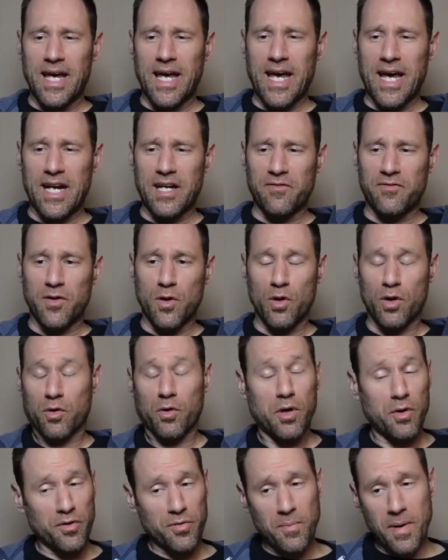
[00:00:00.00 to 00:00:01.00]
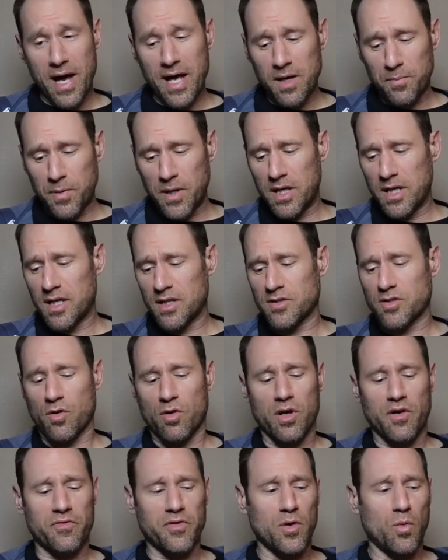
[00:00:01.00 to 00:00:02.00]
And if you agree with my opinions
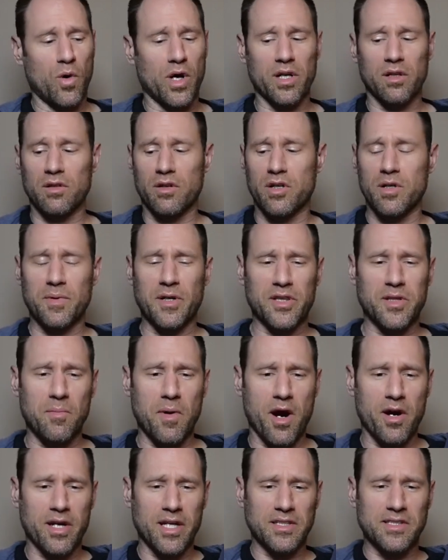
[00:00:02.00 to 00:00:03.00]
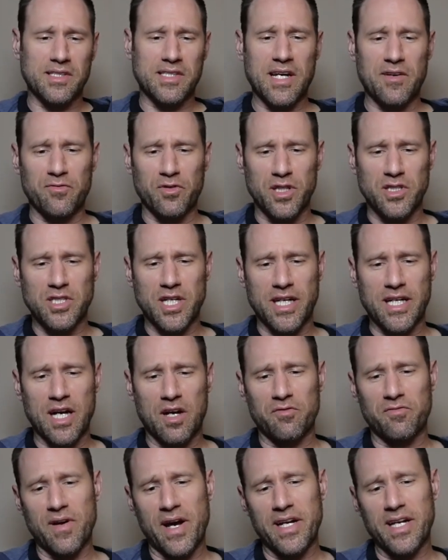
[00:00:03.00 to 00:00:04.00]
or if you want to learn about the markets, definitely check
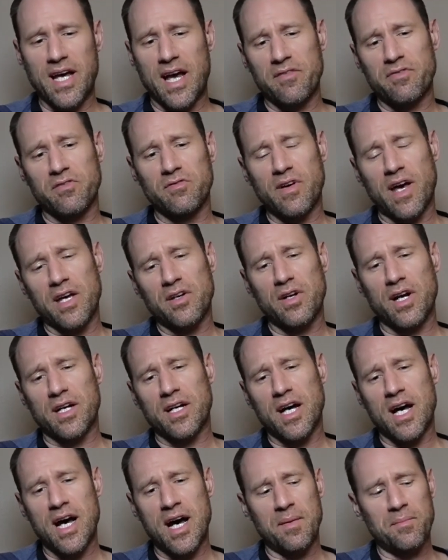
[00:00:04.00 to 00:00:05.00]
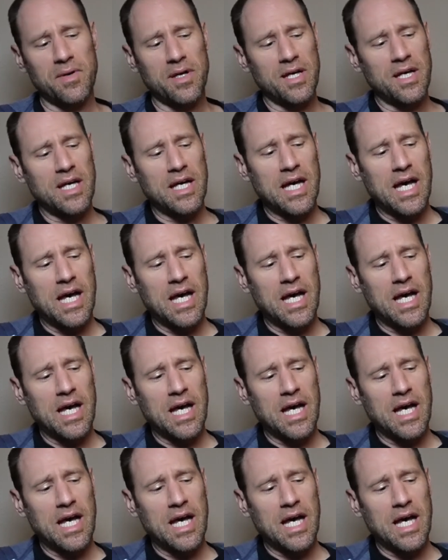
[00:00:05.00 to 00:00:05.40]
out finding-value.com.